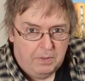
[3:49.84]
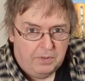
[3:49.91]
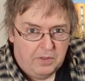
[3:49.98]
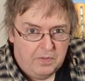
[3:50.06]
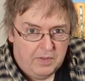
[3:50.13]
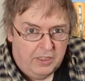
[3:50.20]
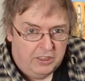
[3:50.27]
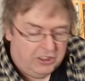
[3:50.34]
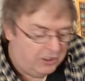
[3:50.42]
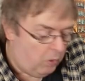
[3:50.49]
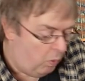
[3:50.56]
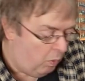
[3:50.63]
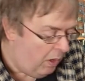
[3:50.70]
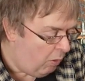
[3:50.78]
than
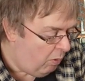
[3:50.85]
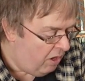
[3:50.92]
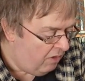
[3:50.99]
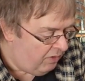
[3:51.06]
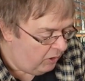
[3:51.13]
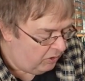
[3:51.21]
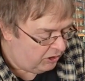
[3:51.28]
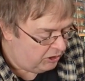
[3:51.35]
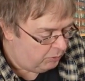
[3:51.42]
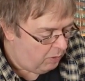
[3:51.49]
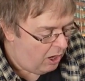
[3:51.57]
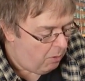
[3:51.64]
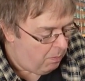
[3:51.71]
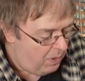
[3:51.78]
this, well worth a look
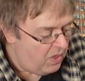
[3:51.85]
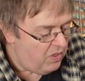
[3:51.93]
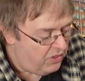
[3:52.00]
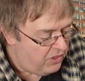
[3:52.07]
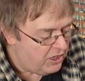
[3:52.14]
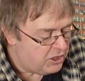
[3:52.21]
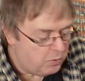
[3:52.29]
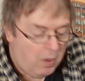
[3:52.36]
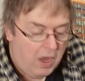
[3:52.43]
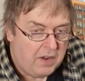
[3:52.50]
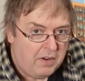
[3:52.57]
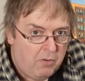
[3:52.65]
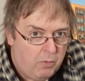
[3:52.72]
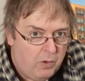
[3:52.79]
as well. But this
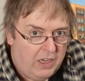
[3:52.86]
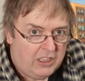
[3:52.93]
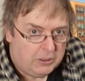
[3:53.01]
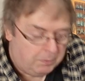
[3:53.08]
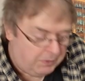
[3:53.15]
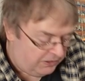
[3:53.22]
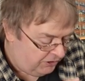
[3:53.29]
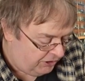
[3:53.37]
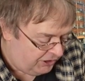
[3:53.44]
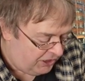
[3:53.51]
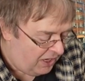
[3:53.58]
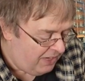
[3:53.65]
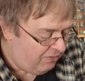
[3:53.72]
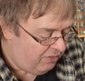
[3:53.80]
one really has been
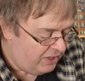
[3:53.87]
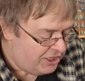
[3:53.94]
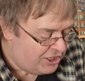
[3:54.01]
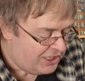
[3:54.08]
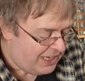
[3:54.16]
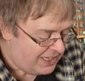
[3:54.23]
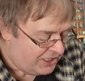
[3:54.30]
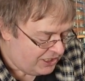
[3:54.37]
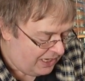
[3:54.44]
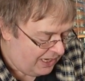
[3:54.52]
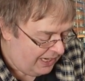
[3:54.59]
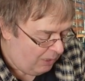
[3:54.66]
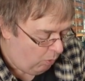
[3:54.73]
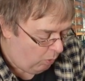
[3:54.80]
designed for this
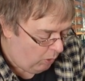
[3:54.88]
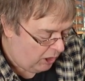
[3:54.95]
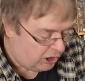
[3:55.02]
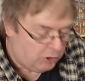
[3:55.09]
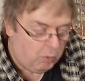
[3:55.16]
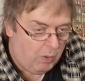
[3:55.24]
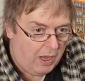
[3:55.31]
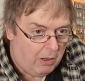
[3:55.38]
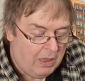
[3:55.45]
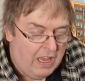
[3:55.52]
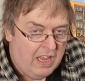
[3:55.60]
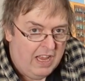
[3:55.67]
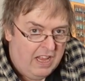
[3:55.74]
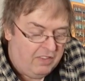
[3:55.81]
sensor. It works well.
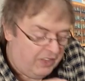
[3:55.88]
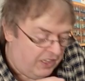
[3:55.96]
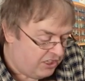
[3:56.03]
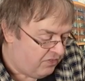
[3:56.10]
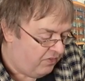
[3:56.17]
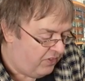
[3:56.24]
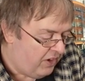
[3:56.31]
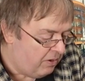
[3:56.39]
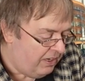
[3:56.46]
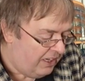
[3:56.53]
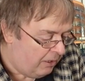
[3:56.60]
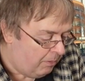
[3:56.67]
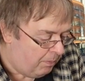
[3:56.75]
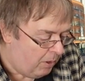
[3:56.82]
There's
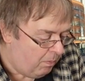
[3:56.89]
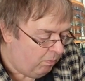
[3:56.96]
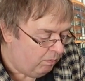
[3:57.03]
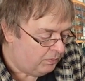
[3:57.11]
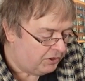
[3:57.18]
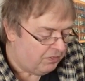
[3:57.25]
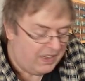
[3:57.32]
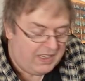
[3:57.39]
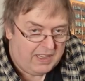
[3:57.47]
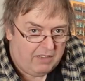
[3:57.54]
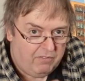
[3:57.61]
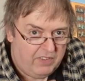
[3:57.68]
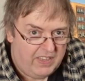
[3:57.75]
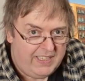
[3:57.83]
very little problems of
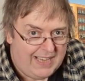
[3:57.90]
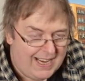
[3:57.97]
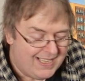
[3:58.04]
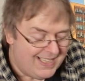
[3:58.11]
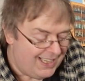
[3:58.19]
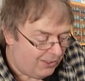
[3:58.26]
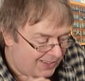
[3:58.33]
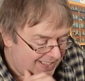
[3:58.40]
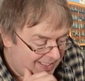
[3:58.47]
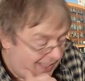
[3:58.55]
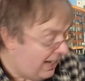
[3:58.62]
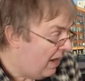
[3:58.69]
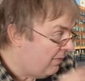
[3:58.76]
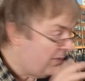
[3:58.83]
anything vignetting or
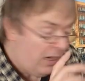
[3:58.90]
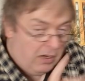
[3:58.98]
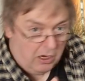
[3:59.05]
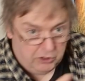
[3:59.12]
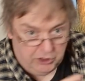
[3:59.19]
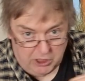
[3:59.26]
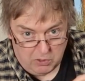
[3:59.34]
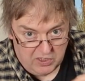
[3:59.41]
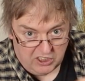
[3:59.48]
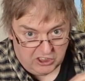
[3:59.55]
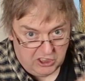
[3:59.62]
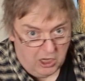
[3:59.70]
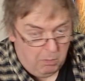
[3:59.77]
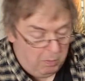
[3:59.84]
anything like that. I'll show an
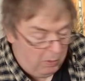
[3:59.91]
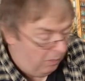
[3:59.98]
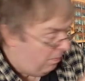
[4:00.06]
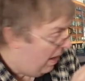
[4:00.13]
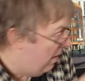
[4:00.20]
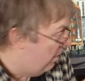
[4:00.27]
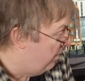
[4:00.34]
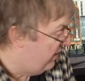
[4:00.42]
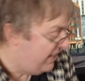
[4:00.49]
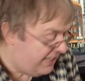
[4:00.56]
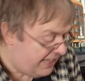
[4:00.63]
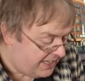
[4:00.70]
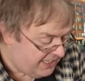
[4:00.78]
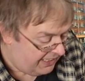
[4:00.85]
example about
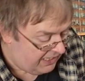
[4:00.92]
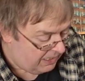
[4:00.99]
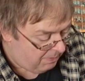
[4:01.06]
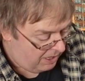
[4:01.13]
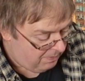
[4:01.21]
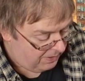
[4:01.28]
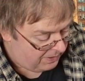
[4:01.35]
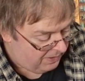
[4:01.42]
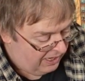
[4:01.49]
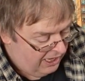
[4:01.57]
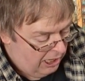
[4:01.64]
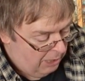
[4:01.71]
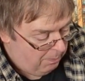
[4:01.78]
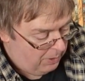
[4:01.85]
vignetting in a moment.
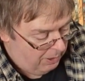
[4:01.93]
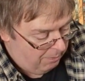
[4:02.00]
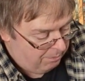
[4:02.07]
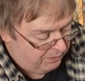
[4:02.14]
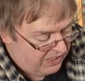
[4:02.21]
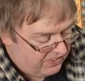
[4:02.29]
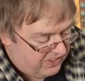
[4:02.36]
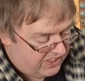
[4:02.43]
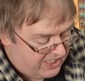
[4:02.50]
But the